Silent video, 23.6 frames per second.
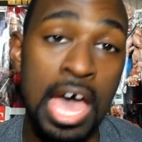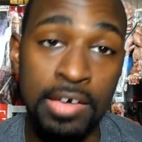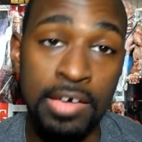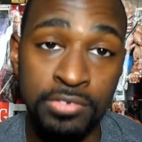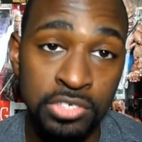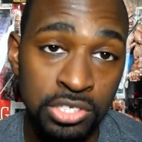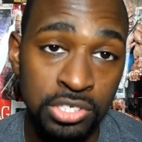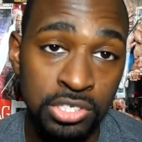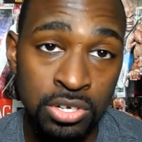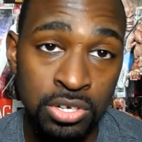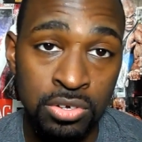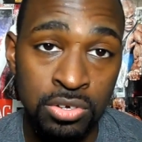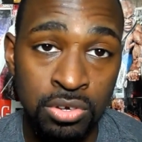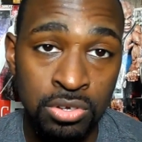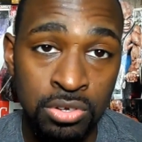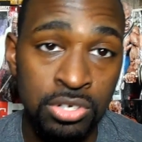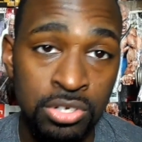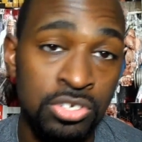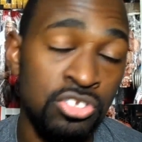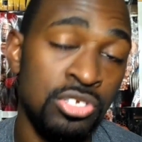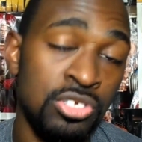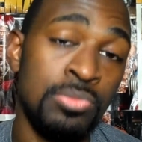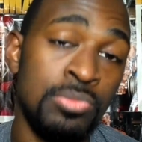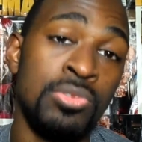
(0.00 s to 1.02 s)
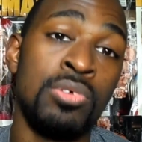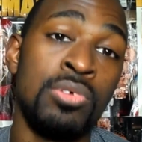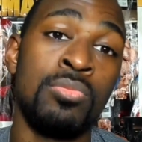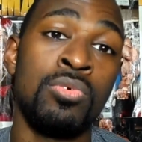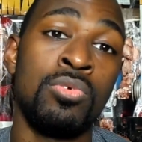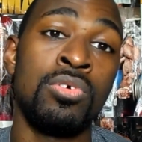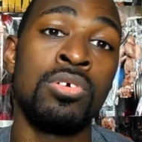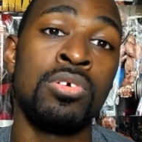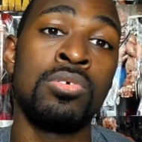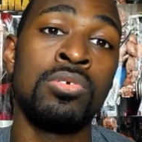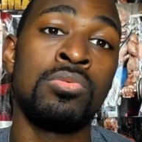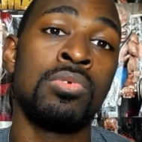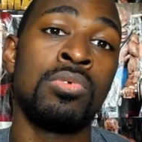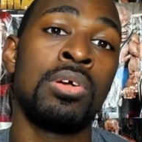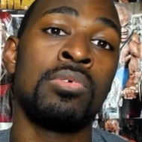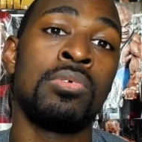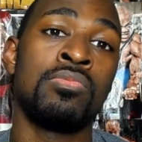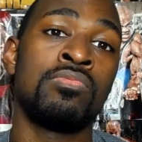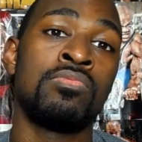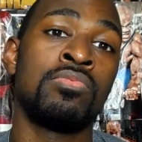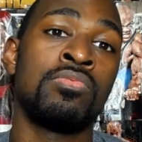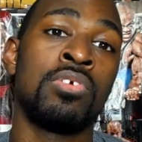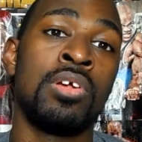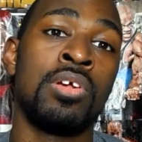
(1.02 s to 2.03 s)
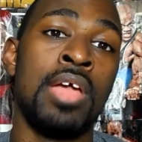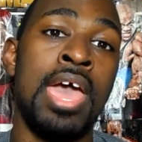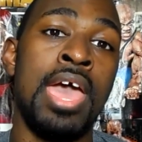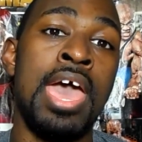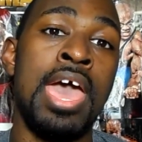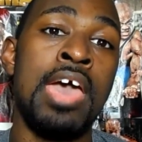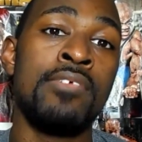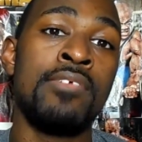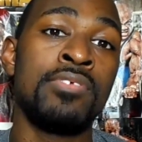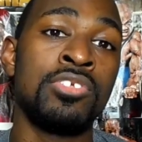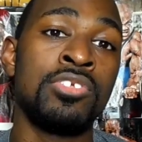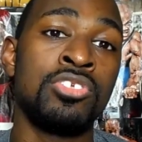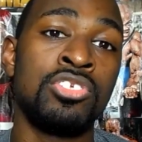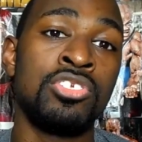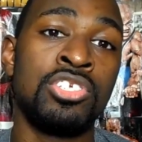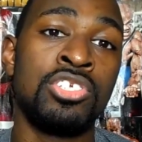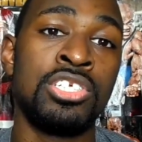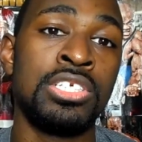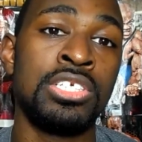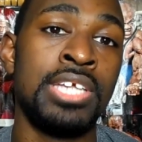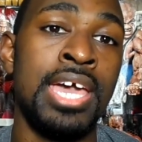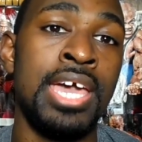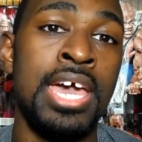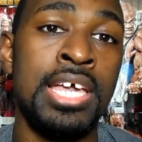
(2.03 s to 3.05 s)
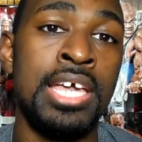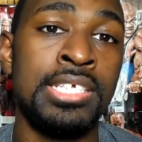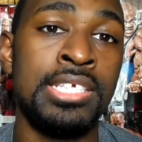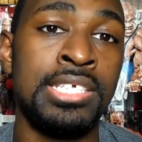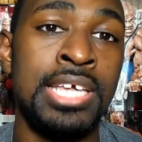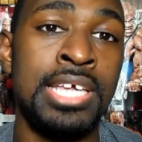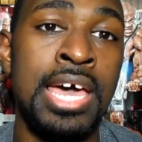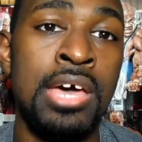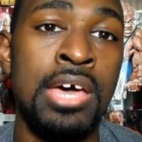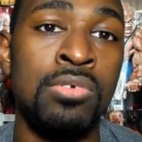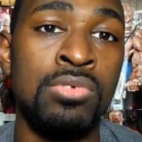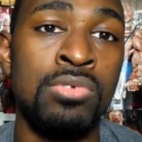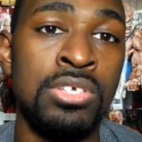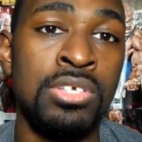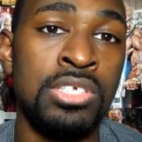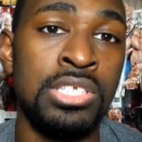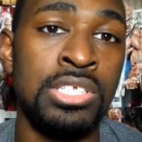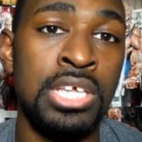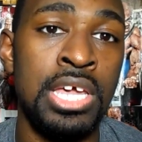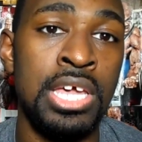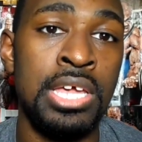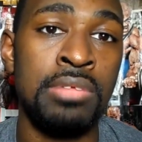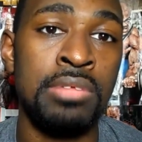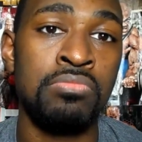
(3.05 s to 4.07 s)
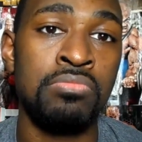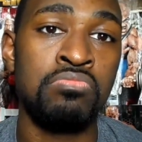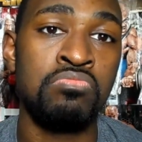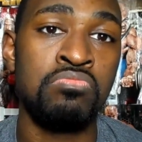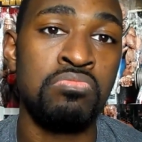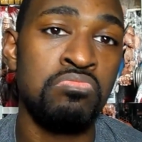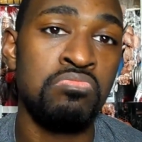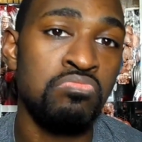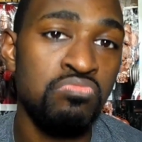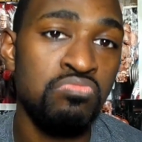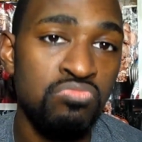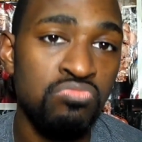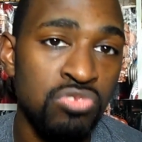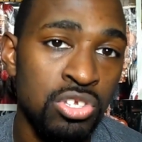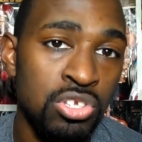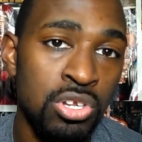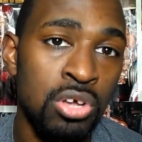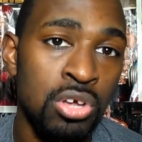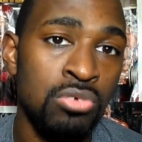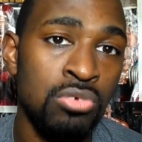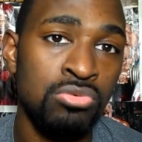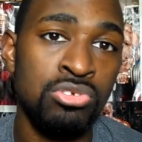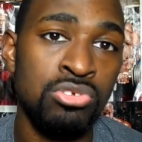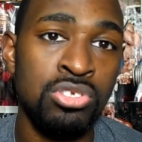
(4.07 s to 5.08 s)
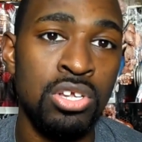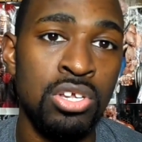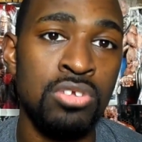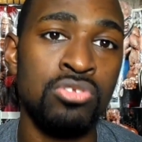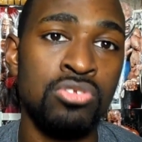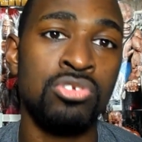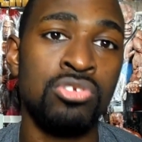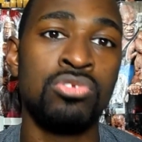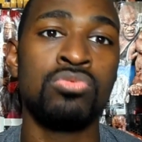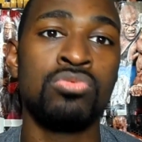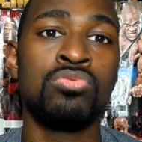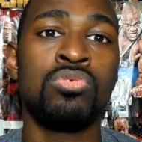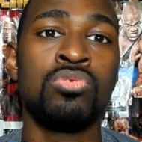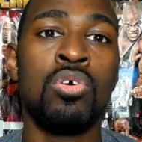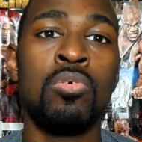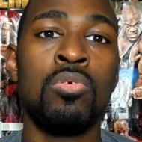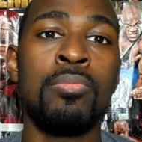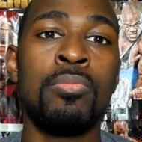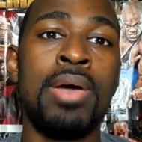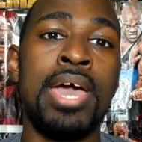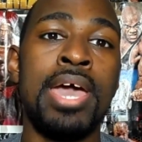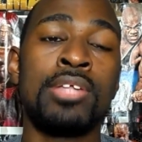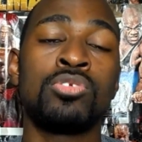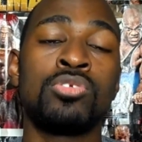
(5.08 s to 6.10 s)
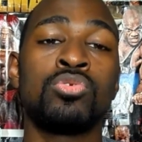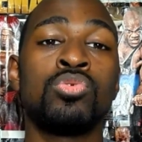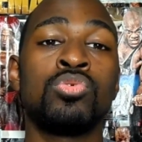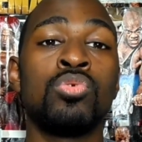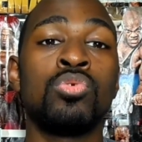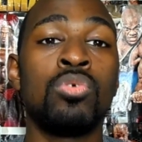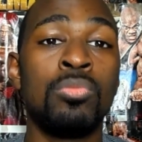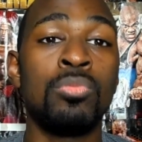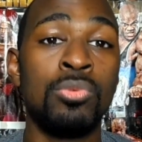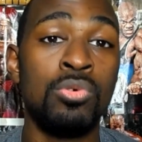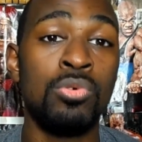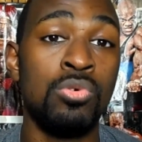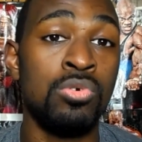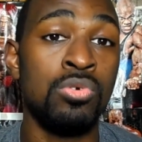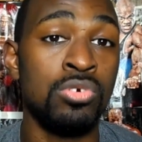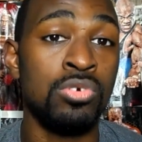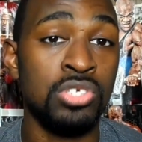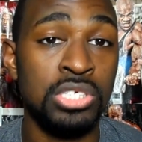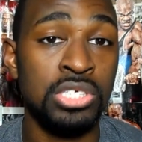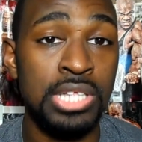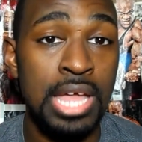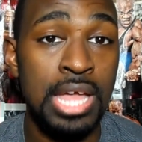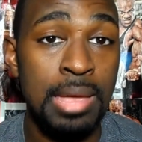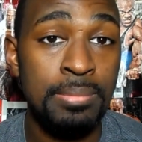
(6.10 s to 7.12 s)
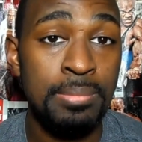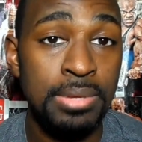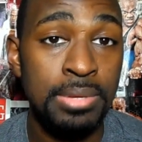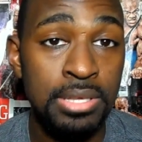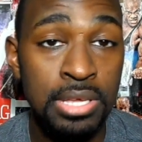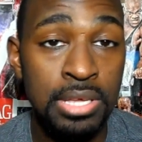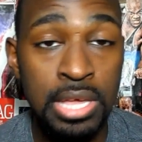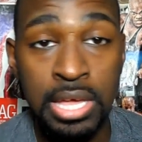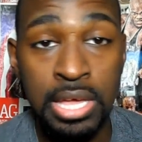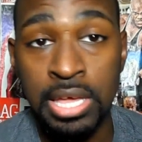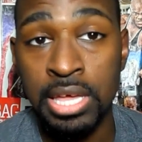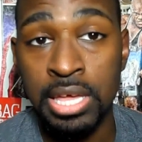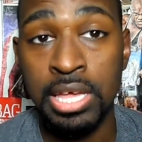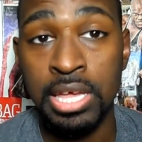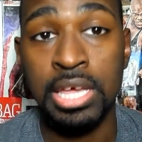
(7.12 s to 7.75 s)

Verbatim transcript: obviously you don't go to the gym no more where an average chick asks how does that you know start to go back to normal or sloppy